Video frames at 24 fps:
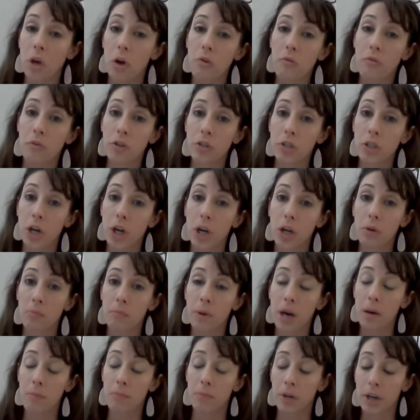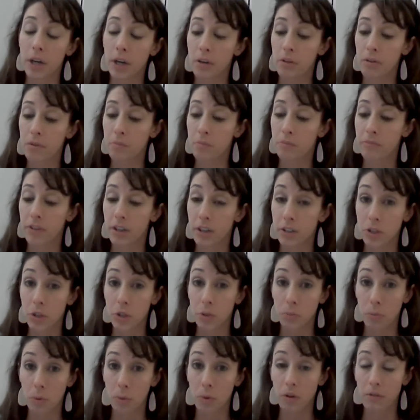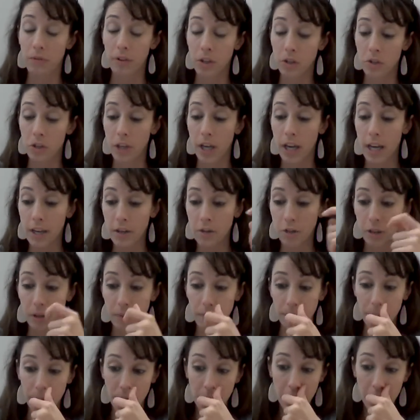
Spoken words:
overturned by Brown versus Board of Education.